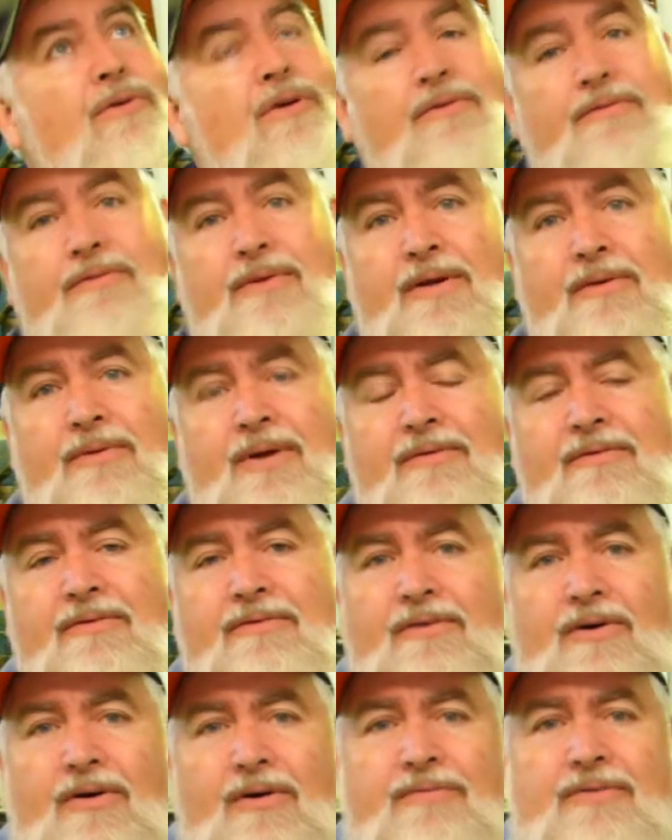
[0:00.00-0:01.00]
the roof here, we have a
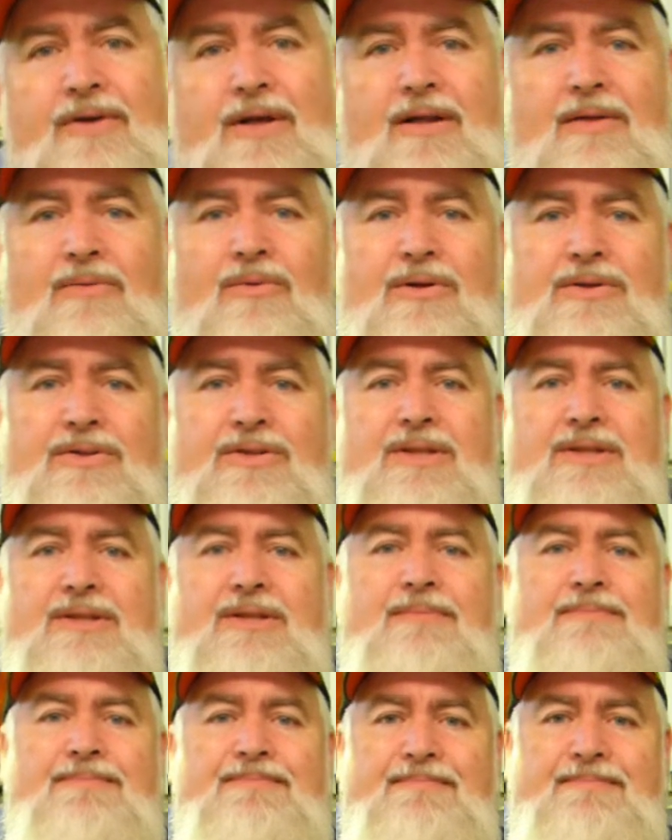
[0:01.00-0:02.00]
5 kilowatt
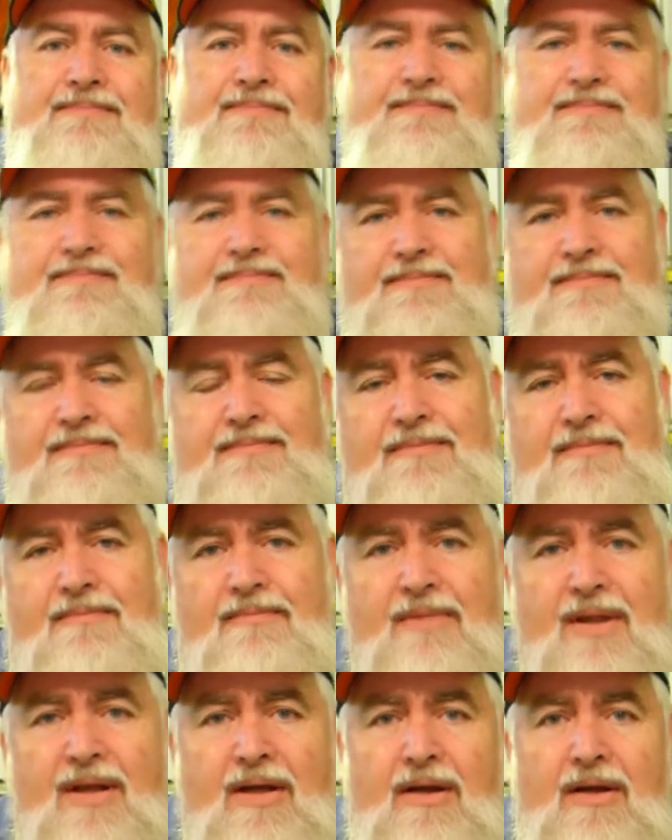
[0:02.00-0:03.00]
system
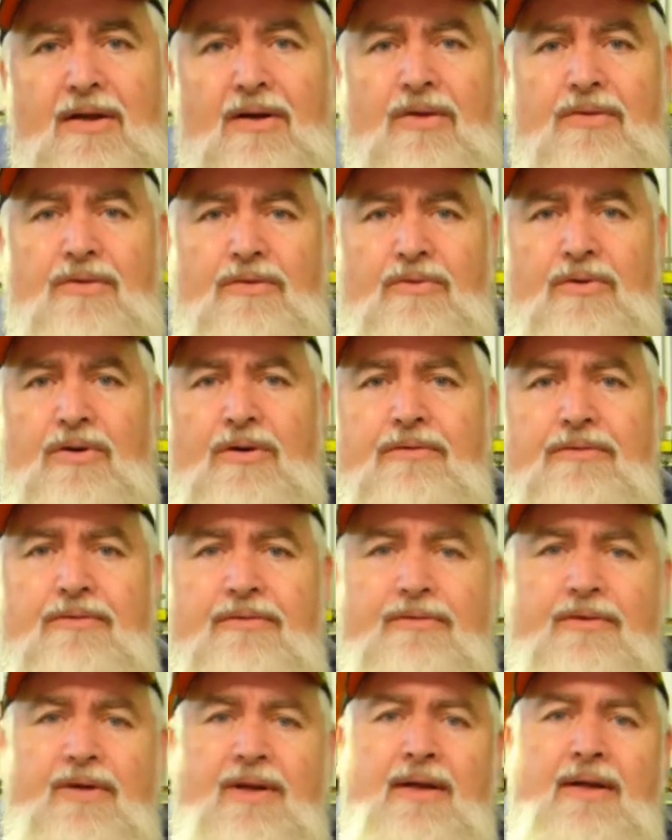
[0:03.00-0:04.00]
on the
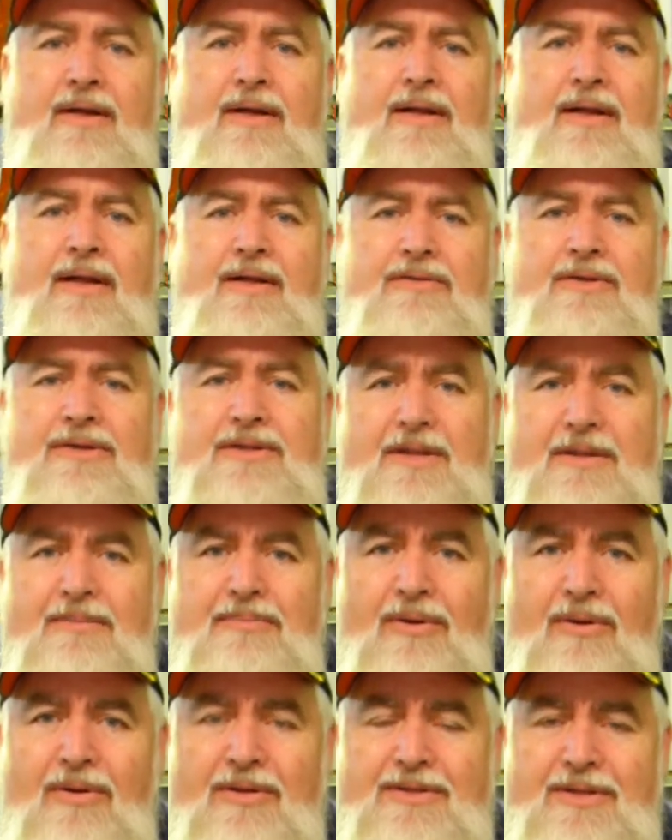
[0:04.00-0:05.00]
roof, and electricity
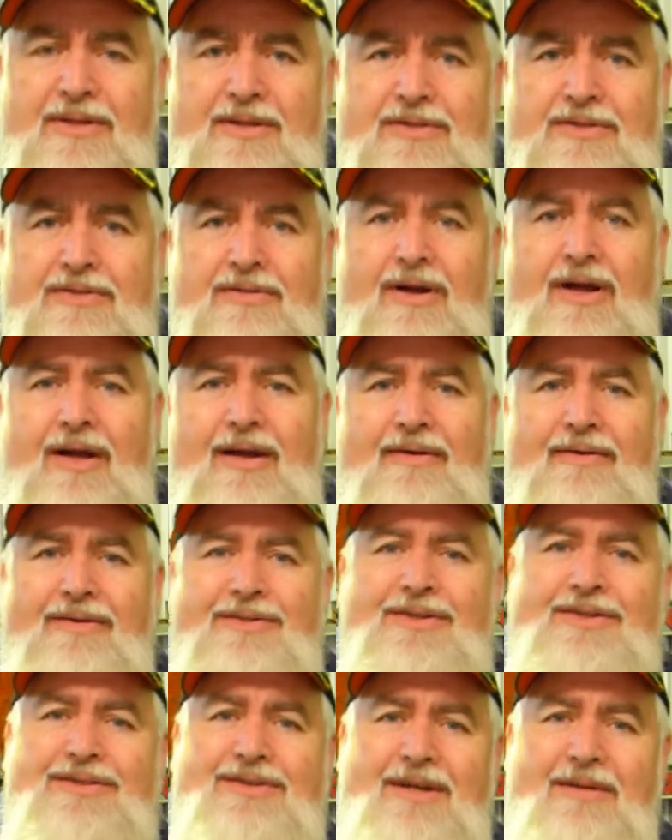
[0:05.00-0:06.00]
prices in Australia are
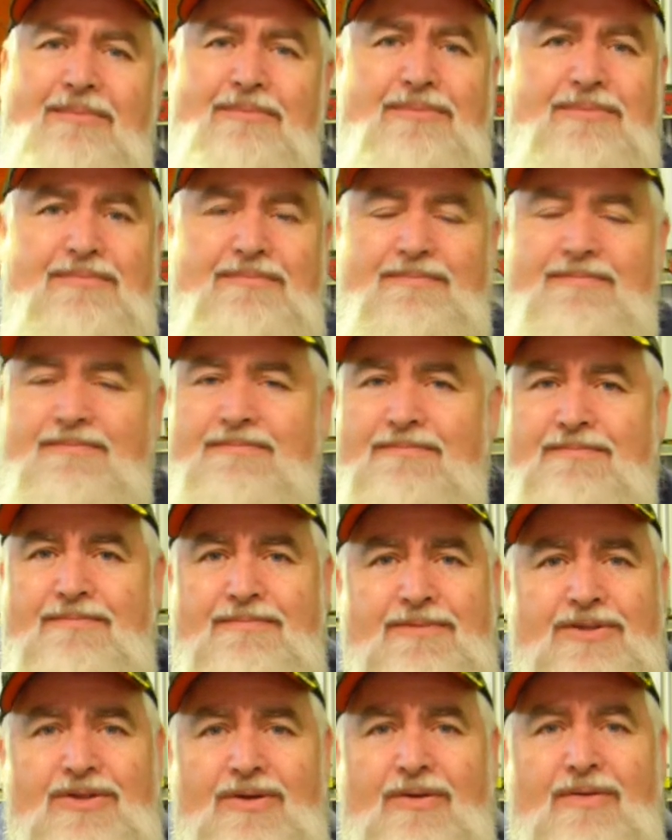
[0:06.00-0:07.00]
just something
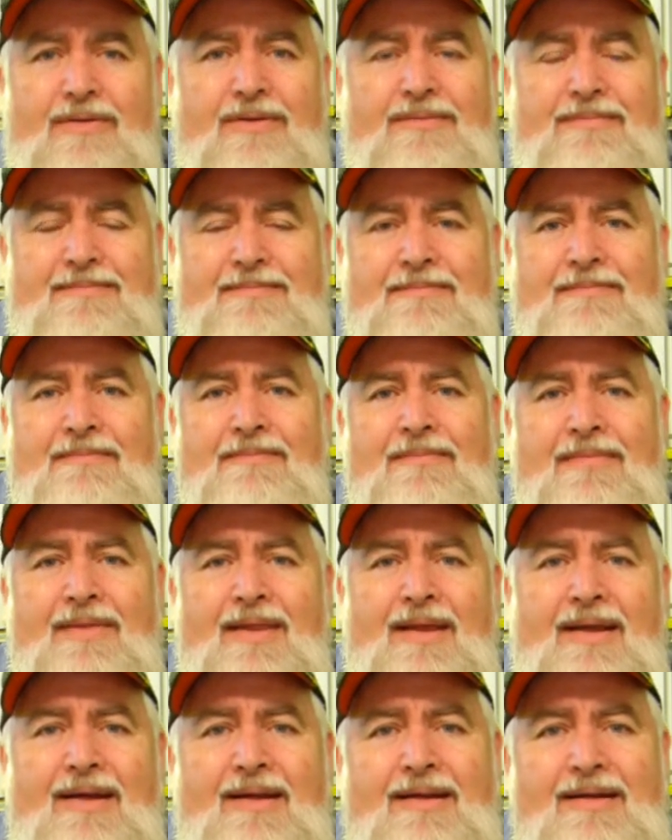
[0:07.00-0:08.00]
shocking.
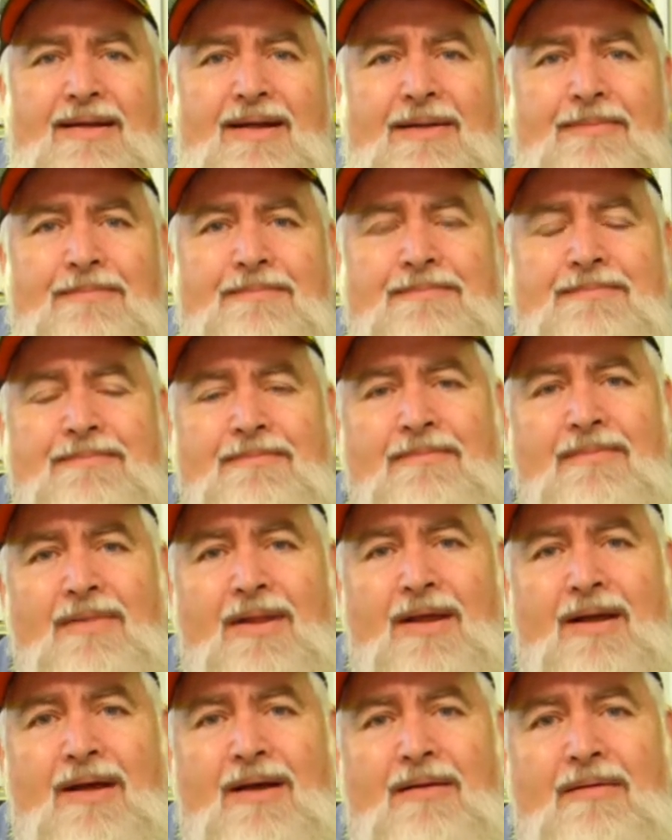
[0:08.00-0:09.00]
And
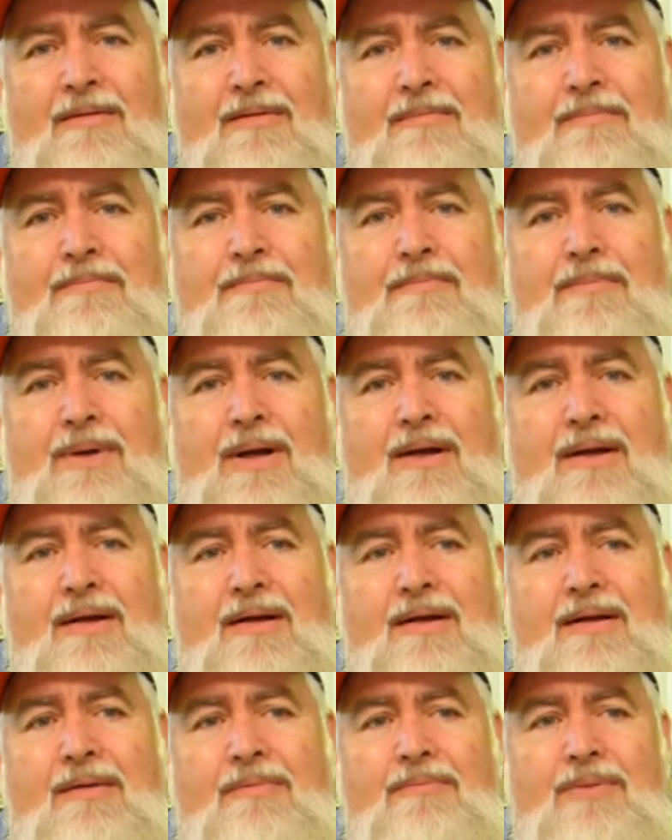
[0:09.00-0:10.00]

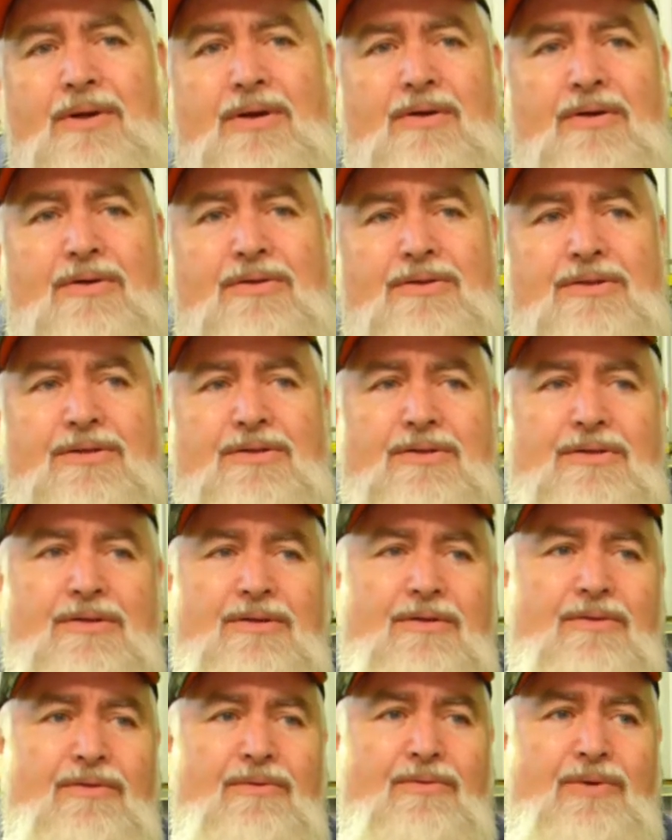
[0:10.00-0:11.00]
but because
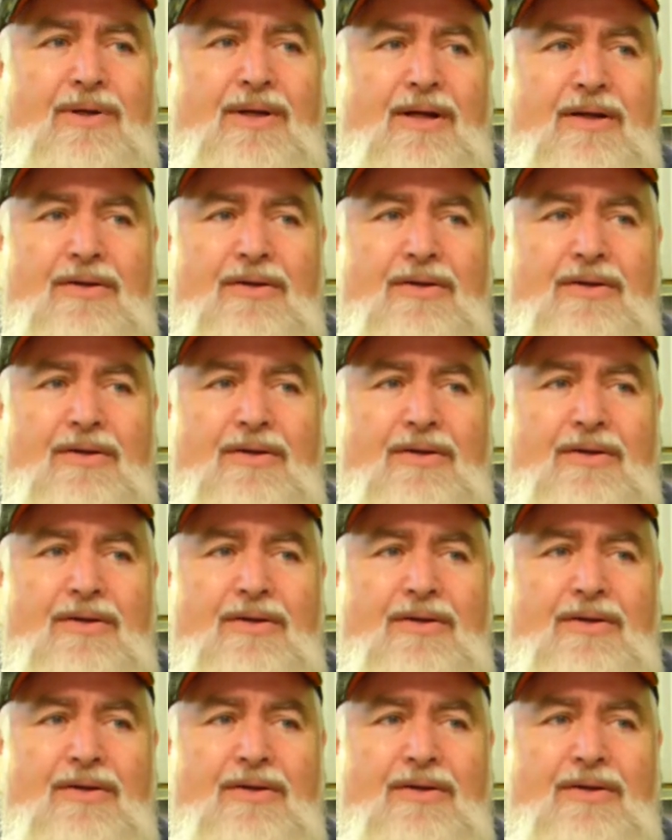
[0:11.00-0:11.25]
we